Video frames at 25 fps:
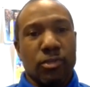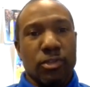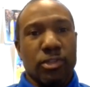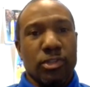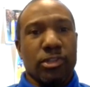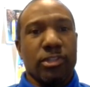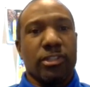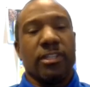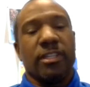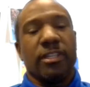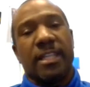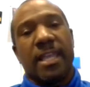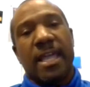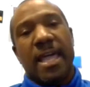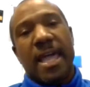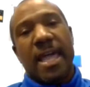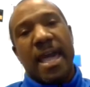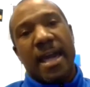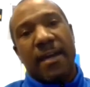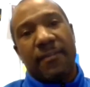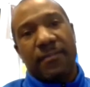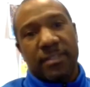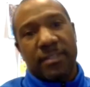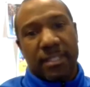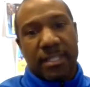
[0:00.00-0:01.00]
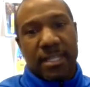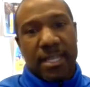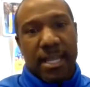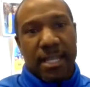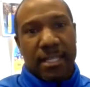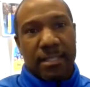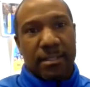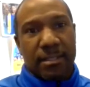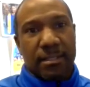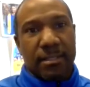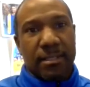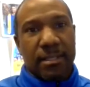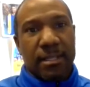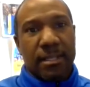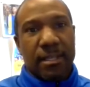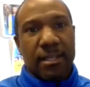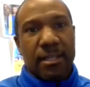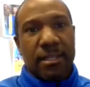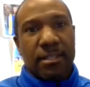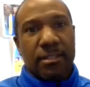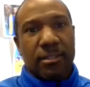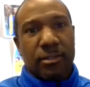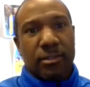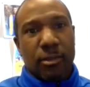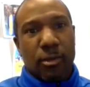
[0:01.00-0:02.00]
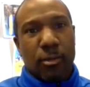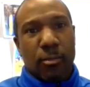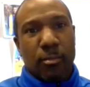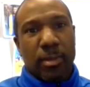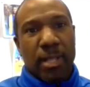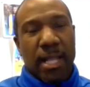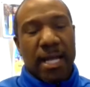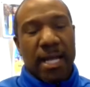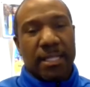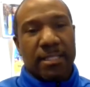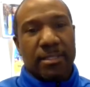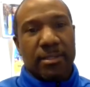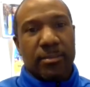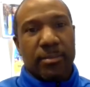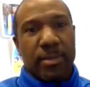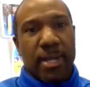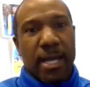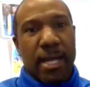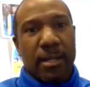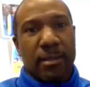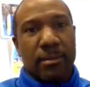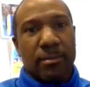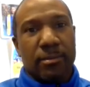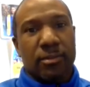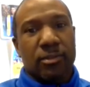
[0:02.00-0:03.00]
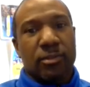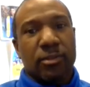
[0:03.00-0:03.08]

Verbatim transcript: You're gonna have to kind of, you know, block them out.